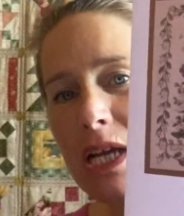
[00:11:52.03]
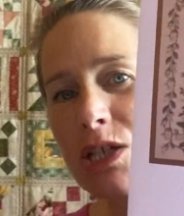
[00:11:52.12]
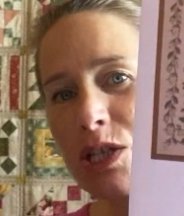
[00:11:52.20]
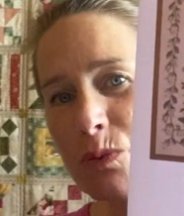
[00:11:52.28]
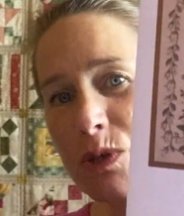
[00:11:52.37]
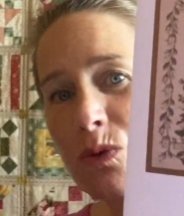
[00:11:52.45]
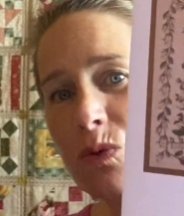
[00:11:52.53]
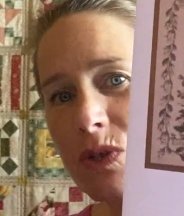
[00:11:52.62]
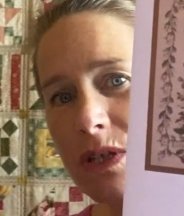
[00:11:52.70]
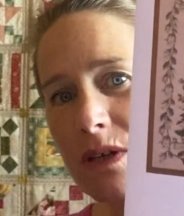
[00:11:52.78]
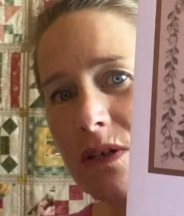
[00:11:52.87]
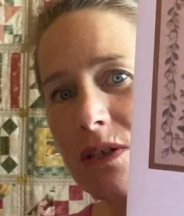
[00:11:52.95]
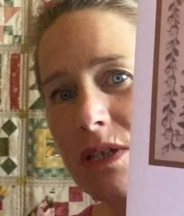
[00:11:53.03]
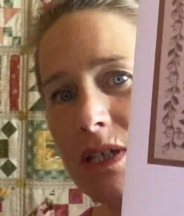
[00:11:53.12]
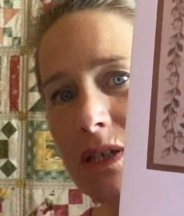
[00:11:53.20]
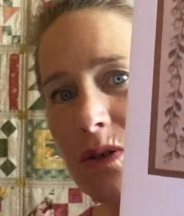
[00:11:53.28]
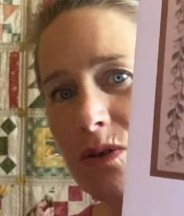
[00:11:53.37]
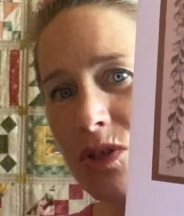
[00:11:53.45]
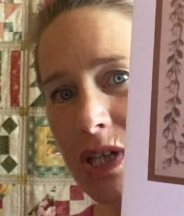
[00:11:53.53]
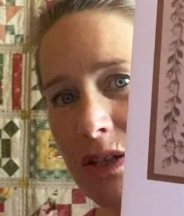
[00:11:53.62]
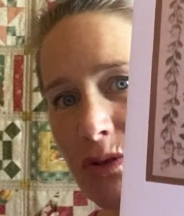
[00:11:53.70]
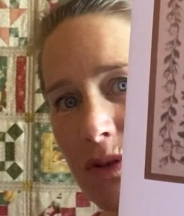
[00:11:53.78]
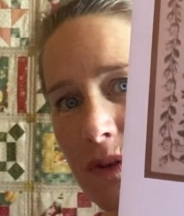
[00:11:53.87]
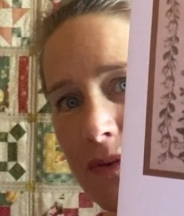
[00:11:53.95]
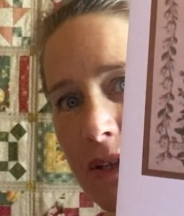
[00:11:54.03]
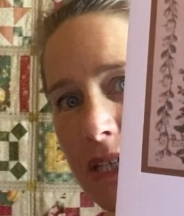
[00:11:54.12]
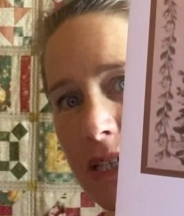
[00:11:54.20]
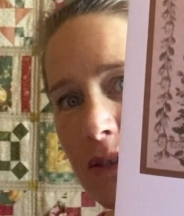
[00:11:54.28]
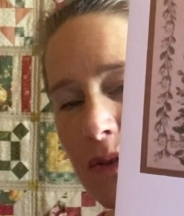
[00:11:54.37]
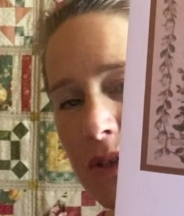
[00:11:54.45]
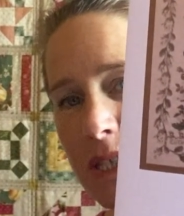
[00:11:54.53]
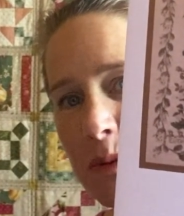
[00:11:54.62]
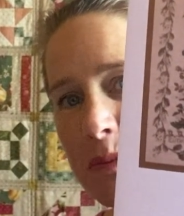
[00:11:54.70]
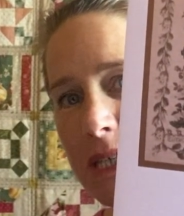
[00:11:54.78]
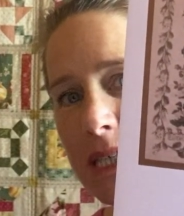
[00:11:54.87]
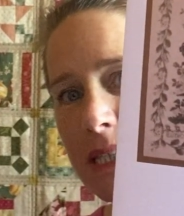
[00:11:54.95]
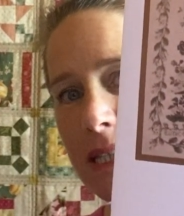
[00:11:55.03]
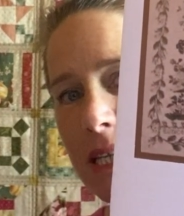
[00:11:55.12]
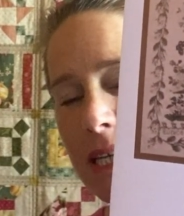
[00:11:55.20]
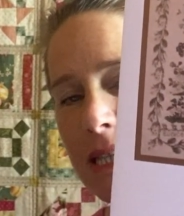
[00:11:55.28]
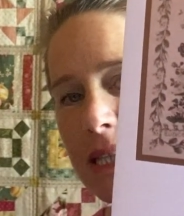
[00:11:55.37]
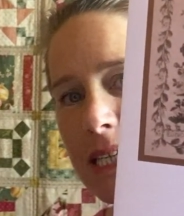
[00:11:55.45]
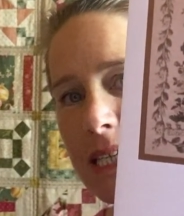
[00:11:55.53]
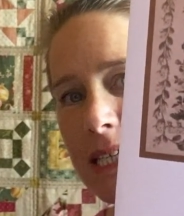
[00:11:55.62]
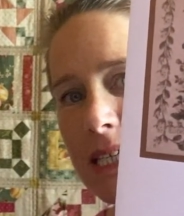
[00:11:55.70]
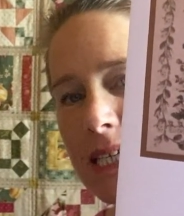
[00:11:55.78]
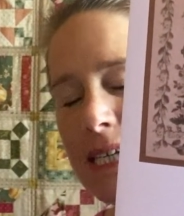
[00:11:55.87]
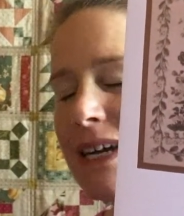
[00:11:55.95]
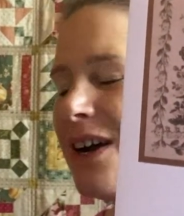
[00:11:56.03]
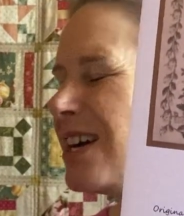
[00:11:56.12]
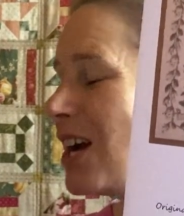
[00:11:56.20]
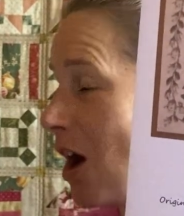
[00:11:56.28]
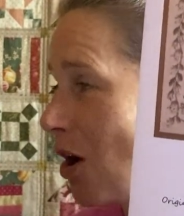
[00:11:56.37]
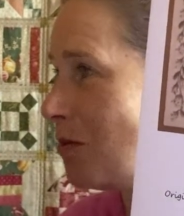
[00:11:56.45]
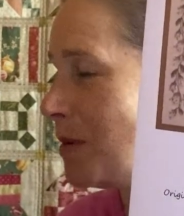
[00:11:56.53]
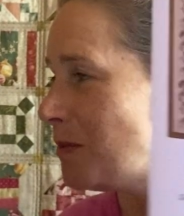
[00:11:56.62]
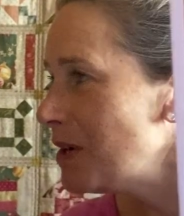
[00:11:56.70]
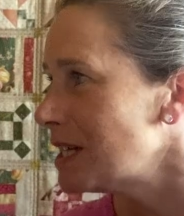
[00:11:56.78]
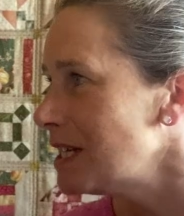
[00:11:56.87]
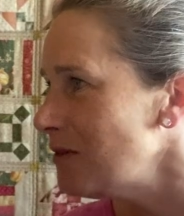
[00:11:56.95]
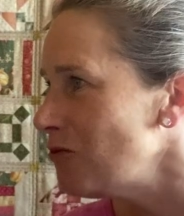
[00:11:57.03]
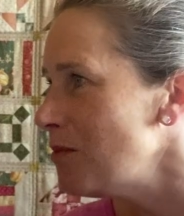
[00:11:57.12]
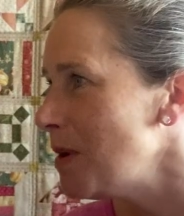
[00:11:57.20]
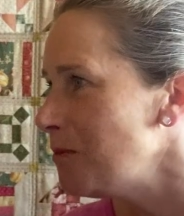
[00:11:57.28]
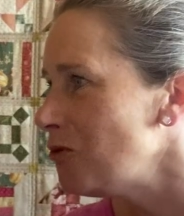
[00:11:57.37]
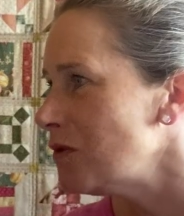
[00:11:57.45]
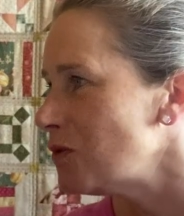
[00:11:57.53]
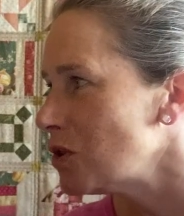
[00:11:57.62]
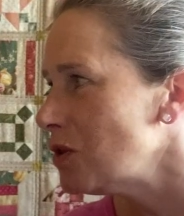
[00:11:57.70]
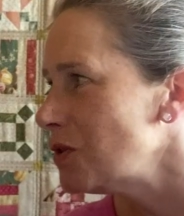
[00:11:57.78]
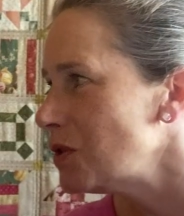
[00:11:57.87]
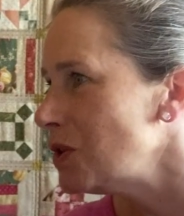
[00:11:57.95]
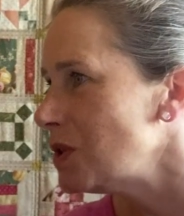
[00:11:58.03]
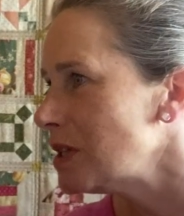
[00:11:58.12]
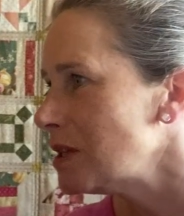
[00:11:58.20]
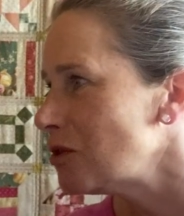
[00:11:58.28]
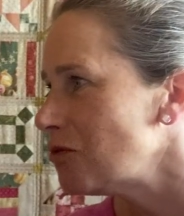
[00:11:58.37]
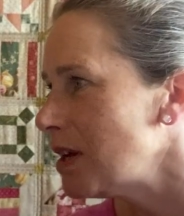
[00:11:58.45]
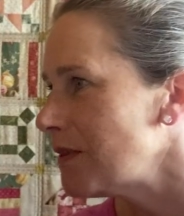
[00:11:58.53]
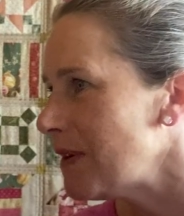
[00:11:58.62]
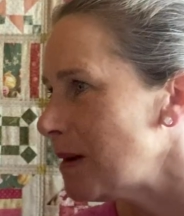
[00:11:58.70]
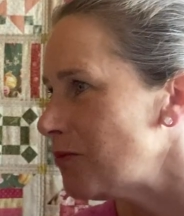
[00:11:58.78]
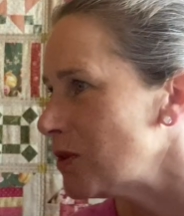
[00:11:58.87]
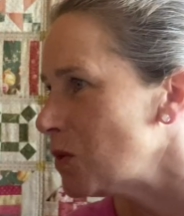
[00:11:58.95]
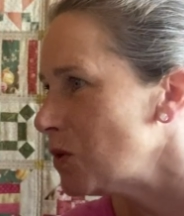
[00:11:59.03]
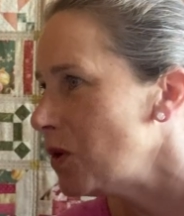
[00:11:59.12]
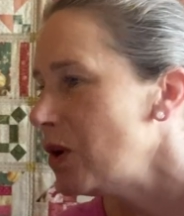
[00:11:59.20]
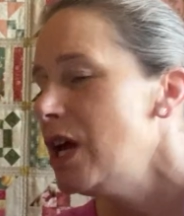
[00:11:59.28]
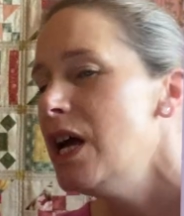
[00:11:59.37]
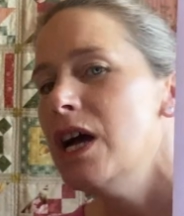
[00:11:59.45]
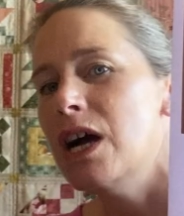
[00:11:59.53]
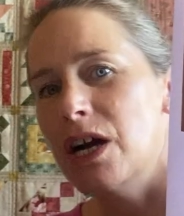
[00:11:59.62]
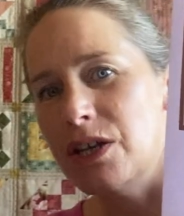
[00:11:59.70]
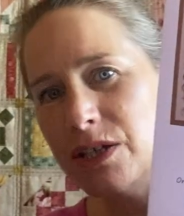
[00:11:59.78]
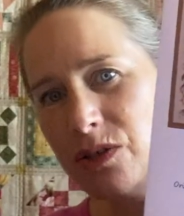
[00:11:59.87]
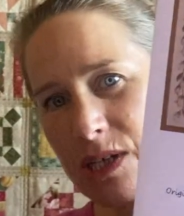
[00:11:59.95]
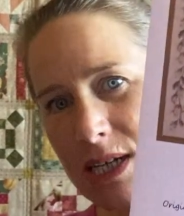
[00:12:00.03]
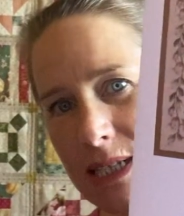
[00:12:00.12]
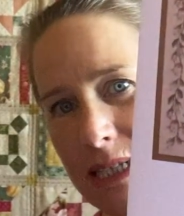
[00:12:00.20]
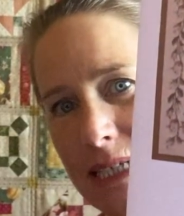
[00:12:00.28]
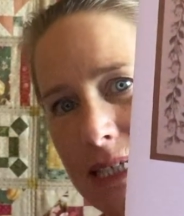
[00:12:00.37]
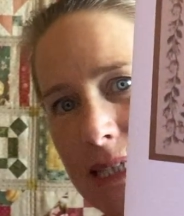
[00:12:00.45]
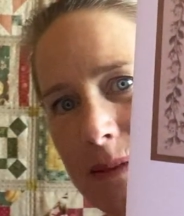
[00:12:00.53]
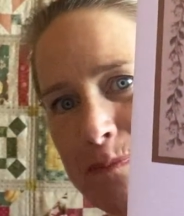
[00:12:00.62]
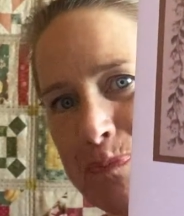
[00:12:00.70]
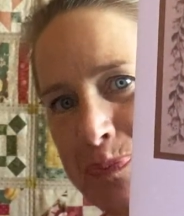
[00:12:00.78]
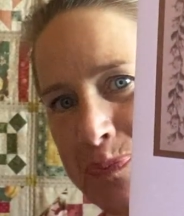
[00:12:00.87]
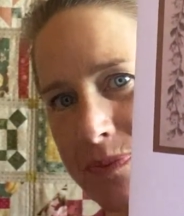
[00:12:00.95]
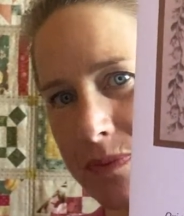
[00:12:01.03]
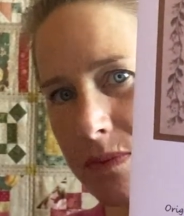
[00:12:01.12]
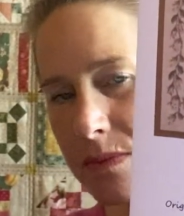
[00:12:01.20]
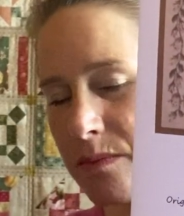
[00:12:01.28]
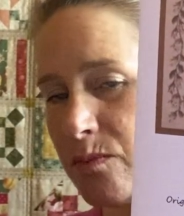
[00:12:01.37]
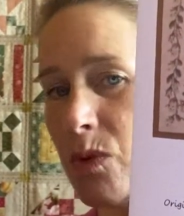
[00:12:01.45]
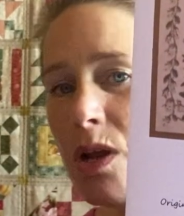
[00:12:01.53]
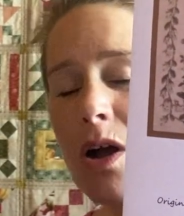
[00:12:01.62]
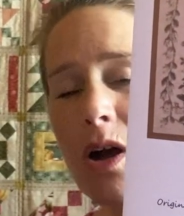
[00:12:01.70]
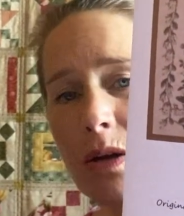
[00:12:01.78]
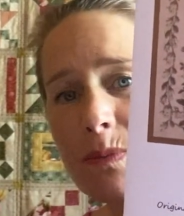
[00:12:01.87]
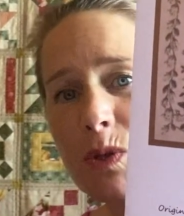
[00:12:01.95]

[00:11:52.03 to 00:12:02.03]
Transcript: So we all started on January the 1st on this piece. I think, I can't remember, I can never remember if Sian's using the correct fabric or not. I know Janet is. I'm